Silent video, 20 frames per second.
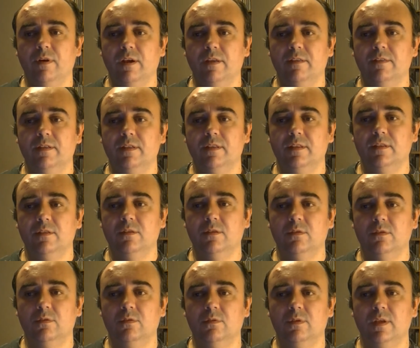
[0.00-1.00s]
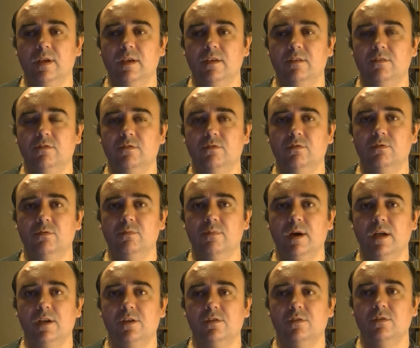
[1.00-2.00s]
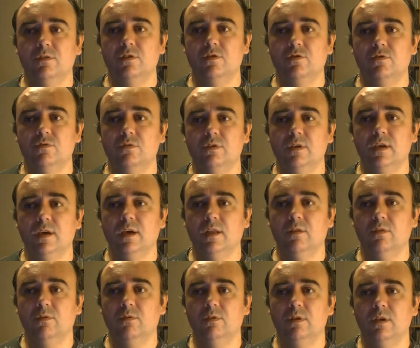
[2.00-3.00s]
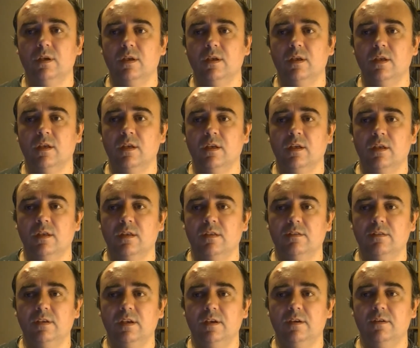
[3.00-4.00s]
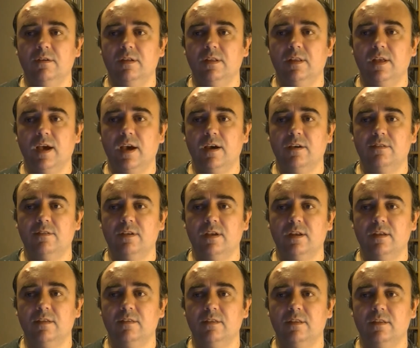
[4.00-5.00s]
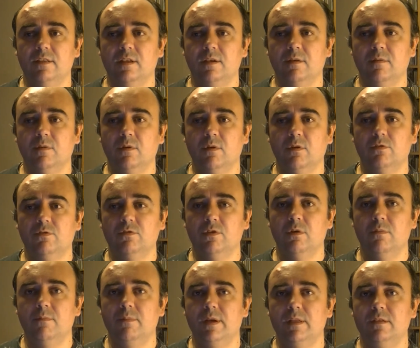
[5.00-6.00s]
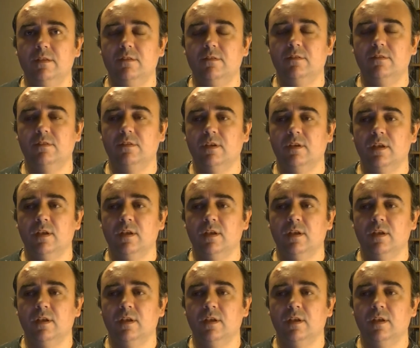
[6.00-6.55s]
I think today it's too much on the shooting and on the psycho attacks, and I think the close combat is